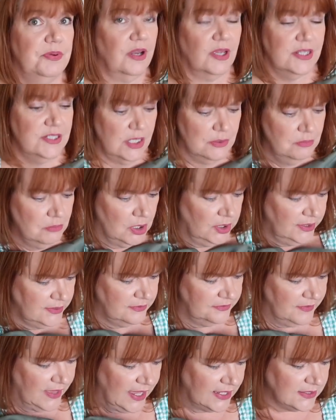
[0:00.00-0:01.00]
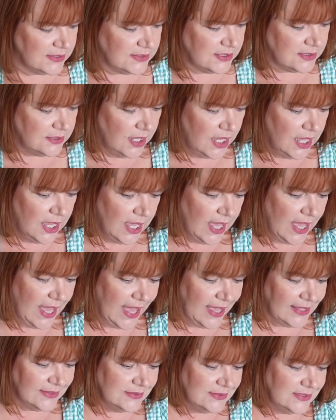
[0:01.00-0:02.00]
but I don't mind that.
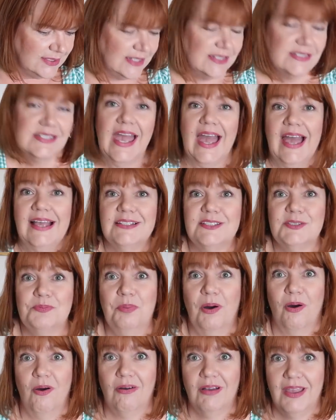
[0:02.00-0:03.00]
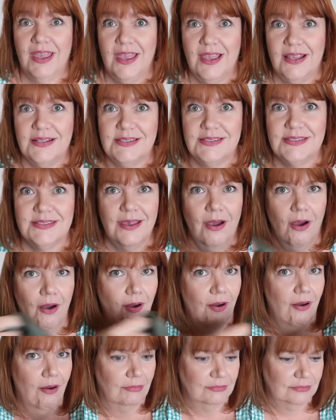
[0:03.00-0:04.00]
And it has pockets.
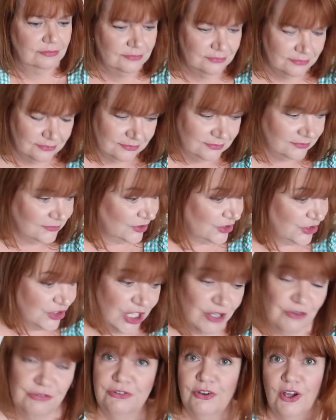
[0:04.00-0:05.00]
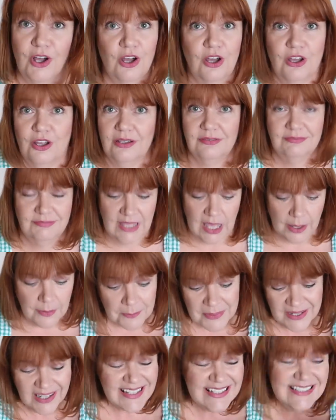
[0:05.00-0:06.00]
So far, I
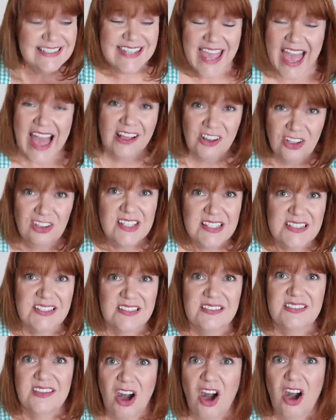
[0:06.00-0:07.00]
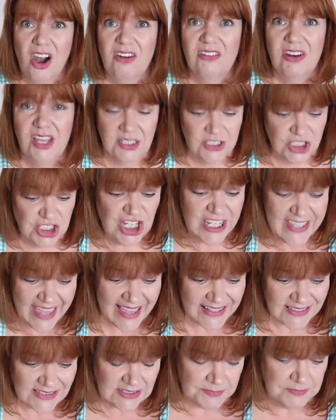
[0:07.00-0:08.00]
mean, I can tell this is Sahara. She
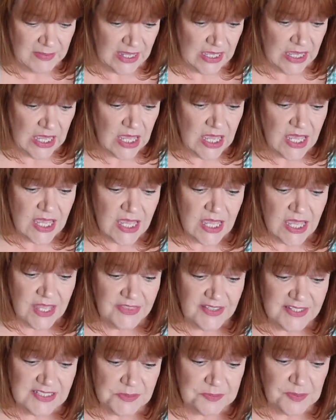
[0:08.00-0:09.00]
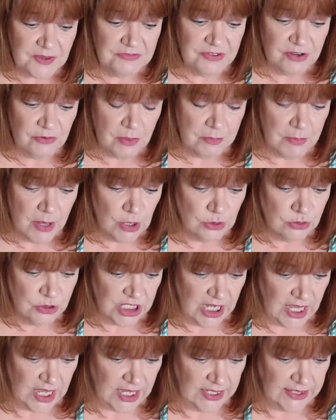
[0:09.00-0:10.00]
gets me. This is by Vera
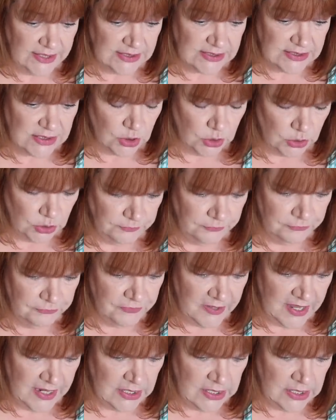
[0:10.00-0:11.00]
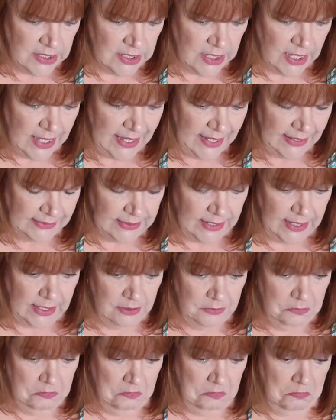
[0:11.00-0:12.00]
Moda, and it's called
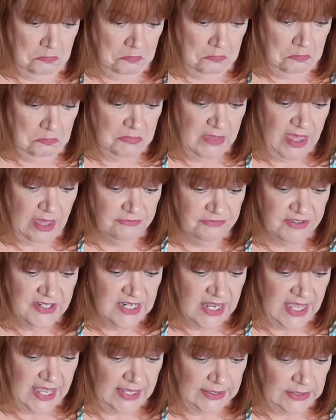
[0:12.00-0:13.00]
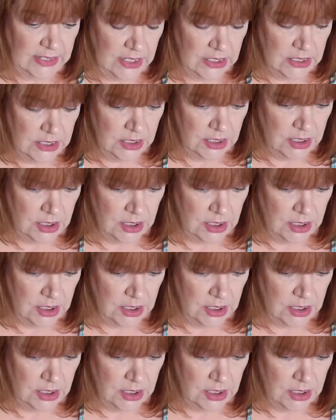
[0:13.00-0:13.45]
Vinhana. Yeah, Vinhana.